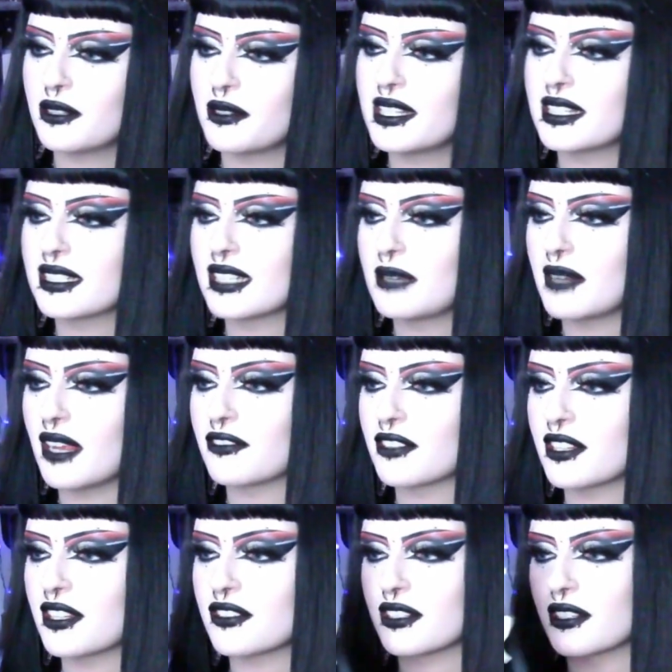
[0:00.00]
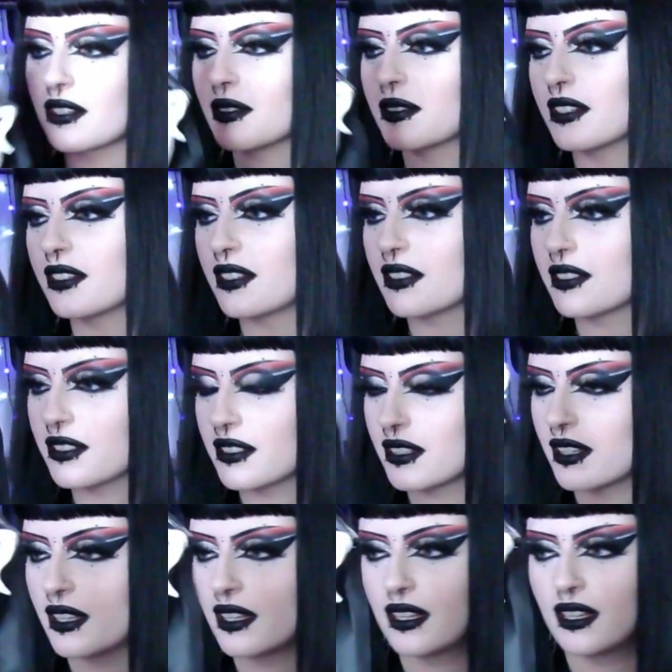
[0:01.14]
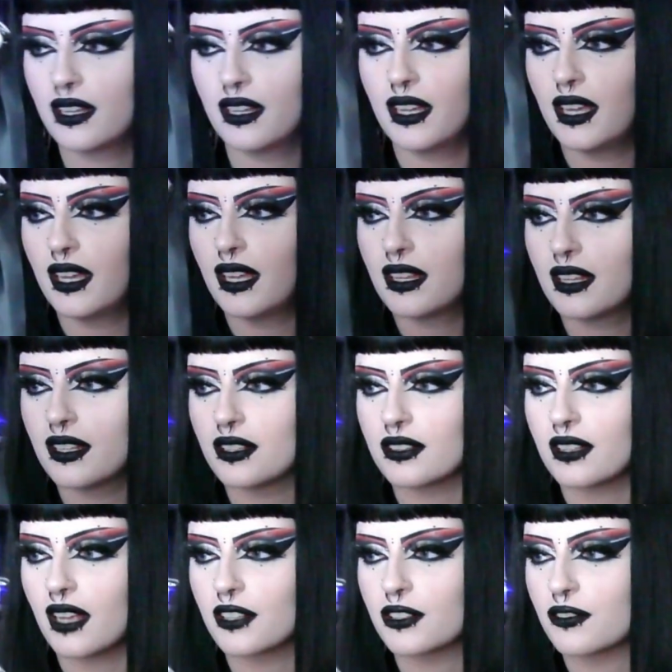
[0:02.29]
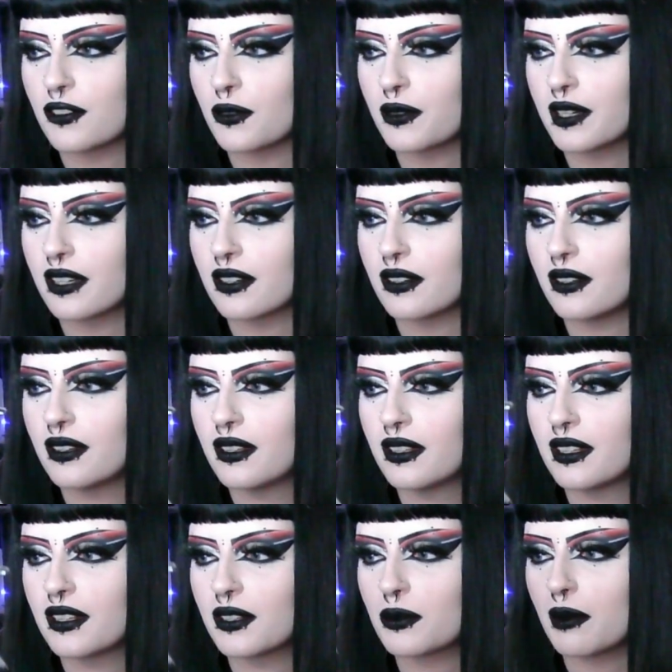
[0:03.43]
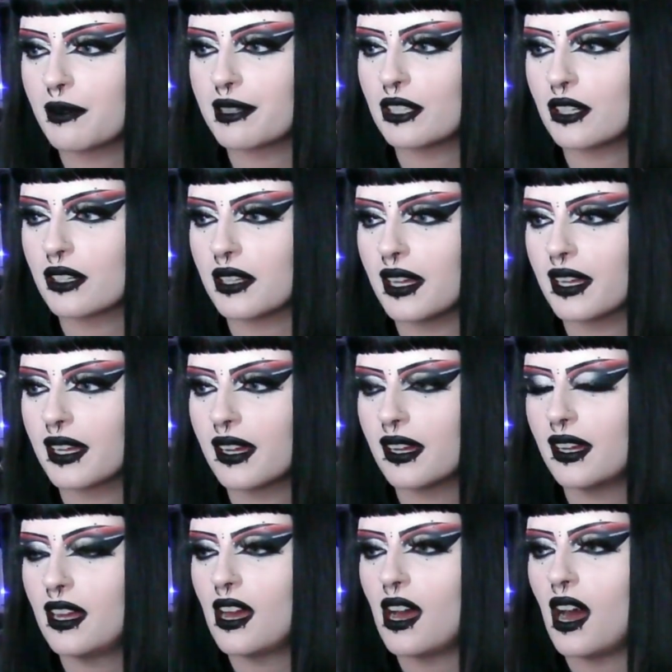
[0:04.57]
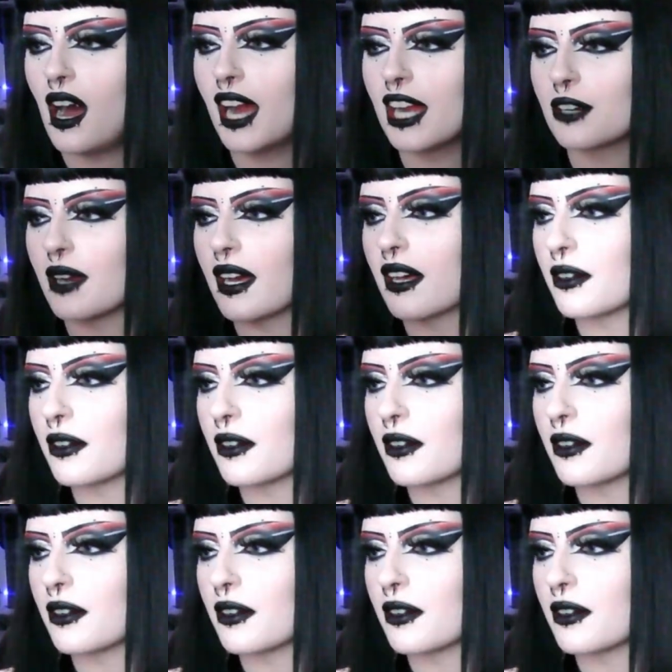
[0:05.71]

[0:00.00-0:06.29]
is named after this Zero. This is us for real. This is what we look like. IRL.